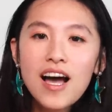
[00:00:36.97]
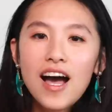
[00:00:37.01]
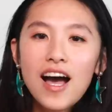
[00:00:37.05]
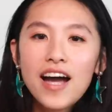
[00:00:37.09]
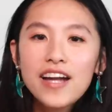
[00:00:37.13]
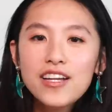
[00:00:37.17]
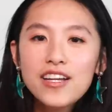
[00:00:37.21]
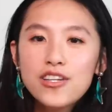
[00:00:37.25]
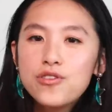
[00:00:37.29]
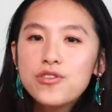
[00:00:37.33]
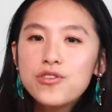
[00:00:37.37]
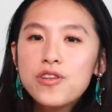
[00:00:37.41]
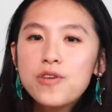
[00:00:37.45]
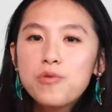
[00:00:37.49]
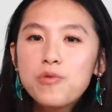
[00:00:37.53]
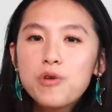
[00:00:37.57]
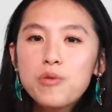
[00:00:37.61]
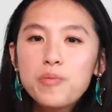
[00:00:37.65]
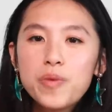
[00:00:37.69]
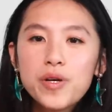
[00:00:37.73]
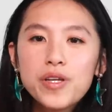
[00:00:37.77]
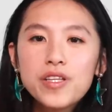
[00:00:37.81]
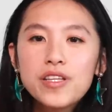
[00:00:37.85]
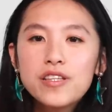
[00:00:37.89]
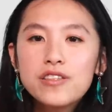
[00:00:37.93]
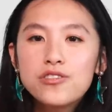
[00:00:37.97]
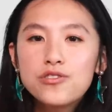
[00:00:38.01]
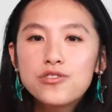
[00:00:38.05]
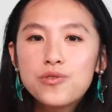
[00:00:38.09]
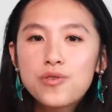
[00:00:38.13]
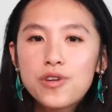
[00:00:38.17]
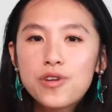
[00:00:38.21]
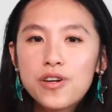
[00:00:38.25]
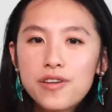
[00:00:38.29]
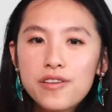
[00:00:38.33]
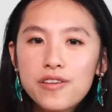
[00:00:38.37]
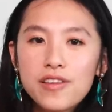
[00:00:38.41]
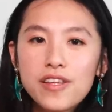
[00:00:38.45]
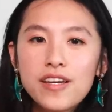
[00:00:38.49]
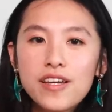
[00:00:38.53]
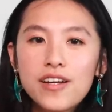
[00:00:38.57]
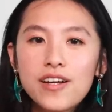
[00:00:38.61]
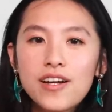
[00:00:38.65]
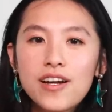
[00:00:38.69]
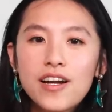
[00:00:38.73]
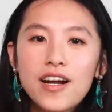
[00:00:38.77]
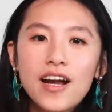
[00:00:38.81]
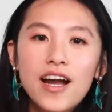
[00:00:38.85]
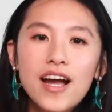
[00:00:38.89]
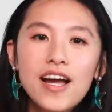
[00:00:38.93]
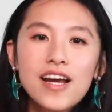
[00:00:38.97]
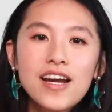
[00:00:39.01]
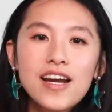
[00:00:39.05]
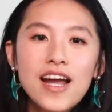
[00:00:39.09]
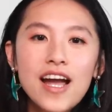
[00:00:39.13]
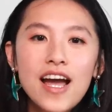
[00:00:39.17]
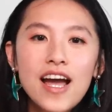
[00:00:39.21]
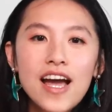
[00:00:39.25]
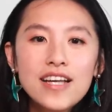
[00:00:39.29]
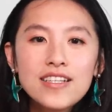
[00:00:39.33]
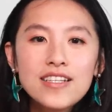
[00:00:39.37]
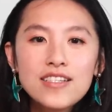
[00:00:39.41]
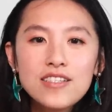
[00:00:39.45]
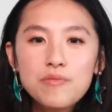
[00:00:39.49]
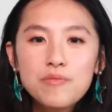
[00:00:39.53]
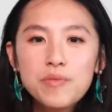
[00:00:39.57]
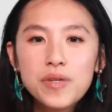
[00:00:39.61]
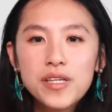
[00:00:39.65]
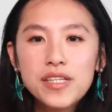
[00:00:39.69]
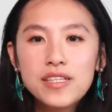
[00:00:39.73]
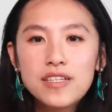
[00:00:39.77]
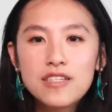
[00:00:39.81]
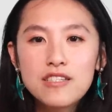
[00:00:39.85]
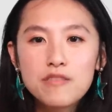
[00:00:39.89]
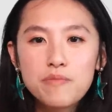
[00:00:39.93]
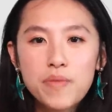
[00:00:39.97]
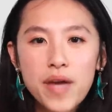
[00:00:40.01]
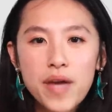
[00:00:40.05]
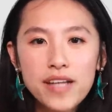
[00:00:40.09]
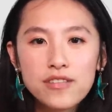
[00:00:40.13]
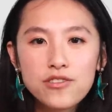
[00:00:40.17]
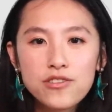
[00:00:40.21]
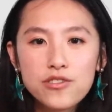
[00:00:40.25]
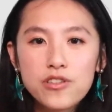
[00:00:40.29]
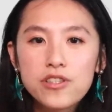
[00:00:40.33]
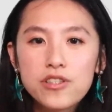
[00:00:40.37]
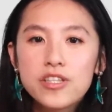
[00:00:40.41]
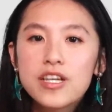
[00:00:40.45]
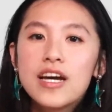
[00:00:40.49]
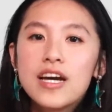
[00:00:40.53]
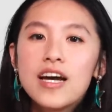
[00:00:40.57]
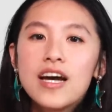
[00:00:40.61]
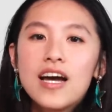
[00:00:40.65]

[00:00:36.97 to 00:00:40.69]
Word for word: I know that we're building new Earth here and it has to be dismantled,